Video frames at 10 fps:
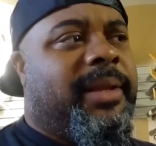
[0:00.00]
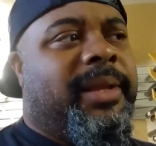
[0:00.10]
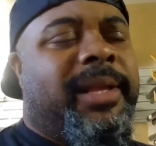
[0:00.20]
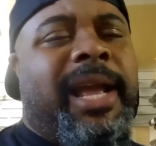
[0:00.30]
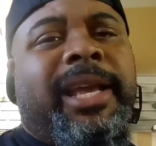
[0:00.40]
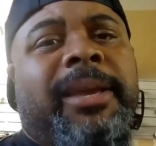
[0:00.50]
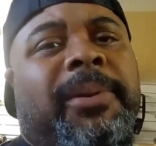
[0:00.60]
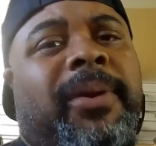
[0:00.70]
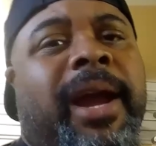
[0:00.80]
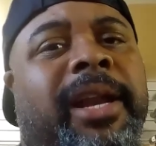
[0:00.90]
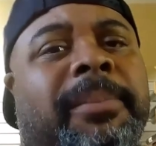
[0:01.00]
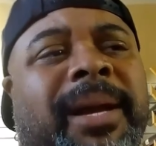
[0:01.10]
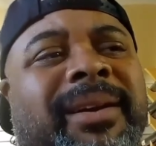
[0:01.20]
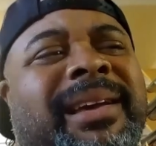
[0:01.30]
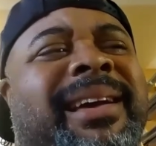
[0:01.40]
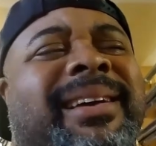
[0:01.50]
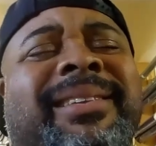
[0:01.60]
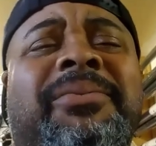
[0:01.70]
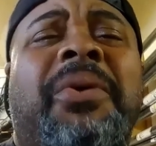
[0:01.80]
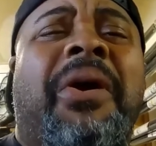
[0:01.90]
they keep crying about, the
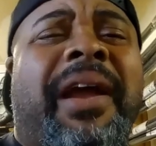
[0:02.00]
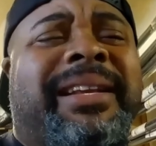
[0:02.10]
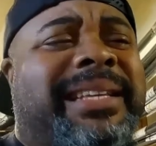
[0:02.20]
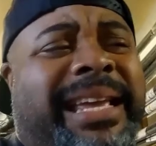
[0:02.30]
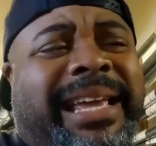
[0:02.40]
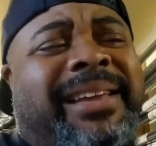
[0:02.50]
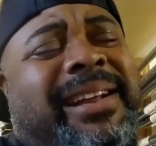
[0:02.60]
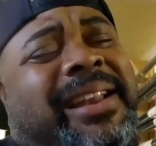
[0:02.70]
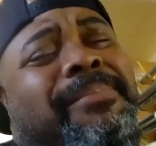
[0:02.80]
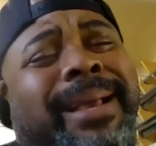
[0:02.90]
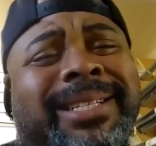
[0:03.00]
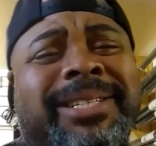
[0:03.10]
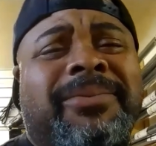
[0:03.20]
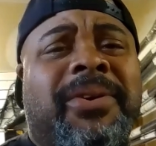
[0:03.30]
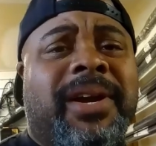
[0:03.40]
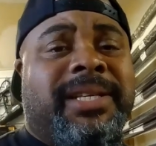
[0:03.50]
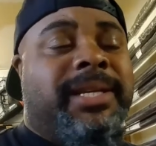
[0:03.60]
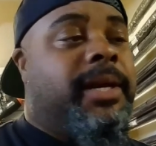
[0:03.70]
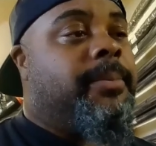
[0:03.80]
warranty, you're going to mess your warranty up.